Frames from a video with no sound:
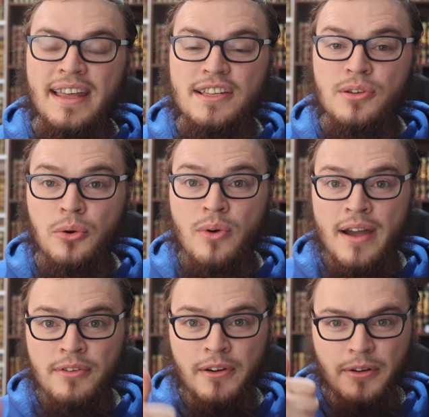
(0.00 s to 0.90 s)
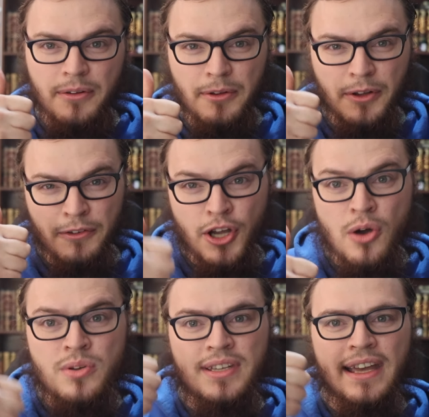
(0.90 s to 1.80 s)
And so whoever
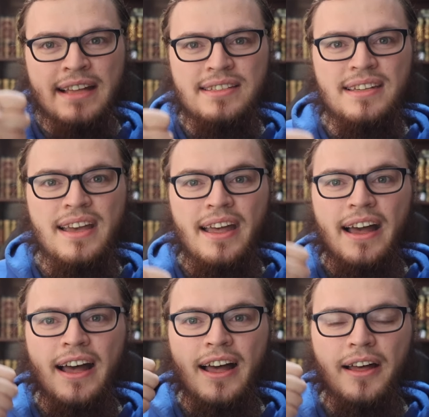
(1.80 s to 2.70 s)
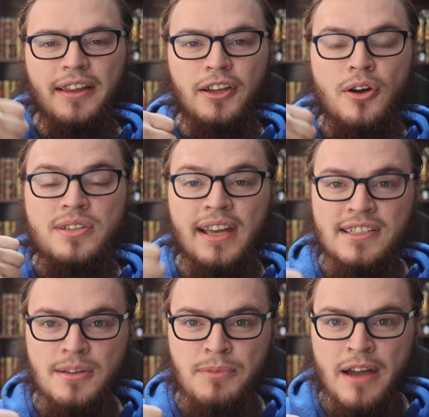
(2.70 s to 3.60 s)
goes against
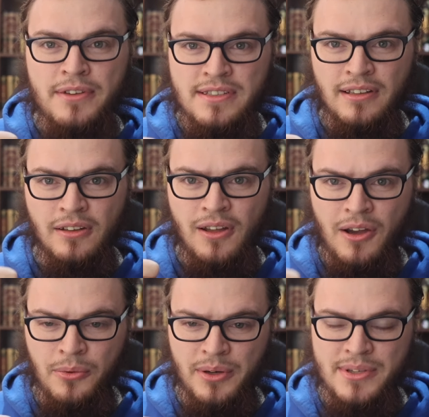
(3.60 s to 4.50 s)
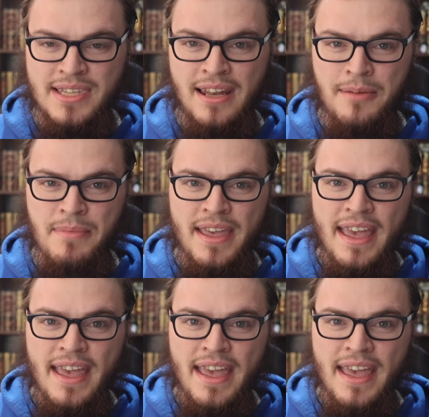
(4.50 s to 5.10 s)
the Prophet sallallahu alaihi wasallam